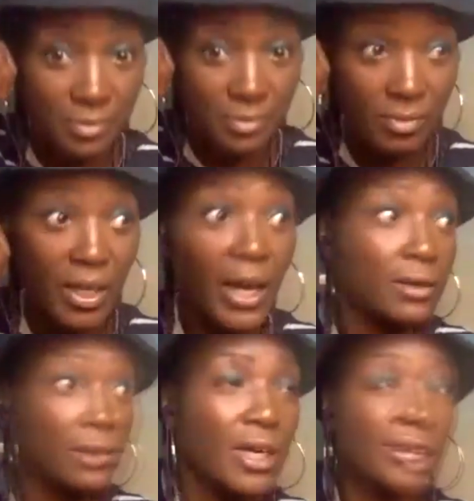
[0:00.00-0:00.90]

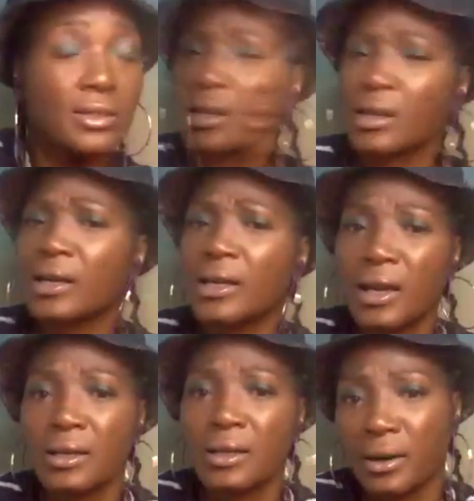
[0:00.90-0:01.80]
yeah, he's
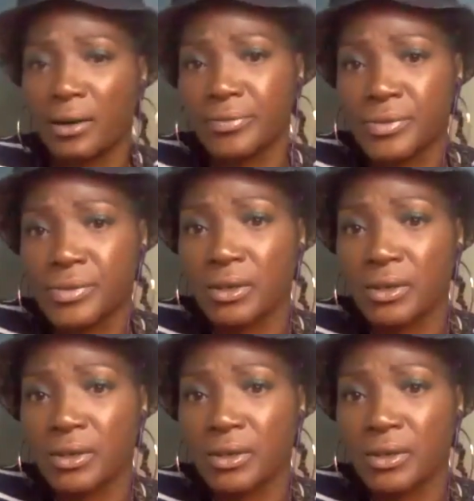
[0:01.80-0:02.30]
98 now. So